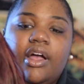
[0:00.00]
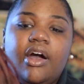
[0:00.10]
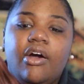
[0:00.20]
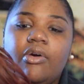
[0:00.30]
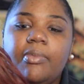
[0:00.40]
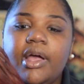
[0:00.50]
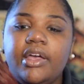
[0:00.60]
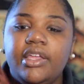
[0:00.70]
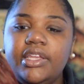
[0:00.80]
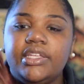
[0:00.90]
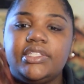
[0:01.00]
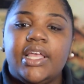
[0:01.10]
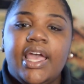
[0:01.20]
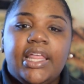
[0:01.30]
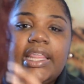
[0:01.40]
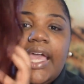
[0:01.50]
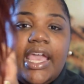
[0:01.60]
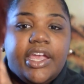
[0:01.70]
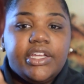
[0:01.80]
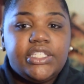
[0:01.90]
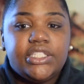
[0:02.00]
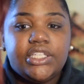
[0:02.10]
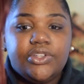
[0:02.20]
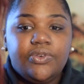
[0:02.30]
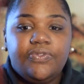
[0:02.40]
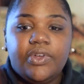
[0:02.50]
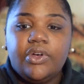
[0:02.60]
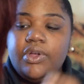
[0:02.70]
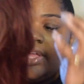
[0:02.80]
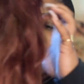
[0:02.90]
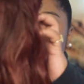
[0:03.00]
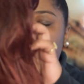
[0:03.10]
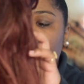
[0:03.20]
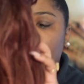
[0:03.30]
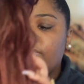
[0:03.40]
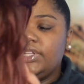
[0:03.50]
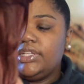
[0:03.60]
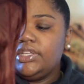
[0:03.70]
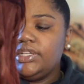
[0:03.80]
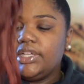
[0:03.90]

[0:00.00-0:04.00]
Oh my goodness, the hair still felt like really good.